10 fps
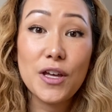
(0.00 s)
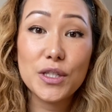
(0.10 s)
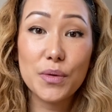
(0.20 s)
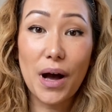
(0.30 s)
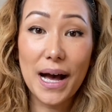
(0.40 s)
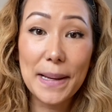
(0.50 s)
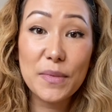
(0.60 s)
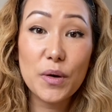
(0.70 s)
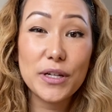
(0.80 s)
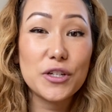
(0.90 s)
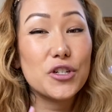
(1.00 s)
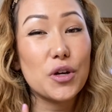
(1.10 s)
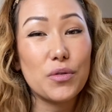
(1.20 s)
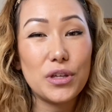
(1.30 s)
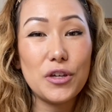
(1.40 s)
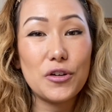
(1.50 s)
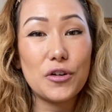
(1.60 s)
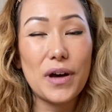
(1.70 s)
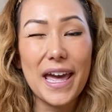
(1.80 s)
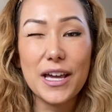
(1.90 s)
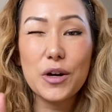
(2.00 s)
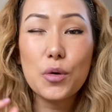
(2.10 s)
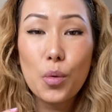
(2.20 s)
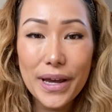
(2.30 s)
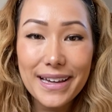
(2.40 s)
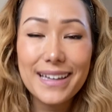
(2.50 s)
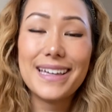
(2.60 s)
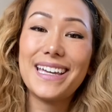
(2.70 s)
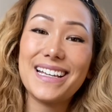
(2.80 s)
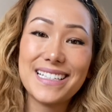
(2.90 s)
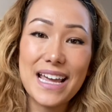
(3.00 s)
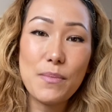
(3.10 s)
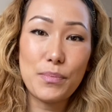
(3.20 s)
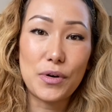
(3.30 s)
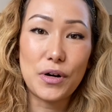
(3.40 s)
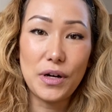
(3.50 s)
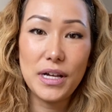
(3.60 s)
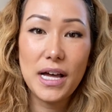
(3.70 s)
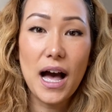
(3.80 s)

So I'm going to show you a quick example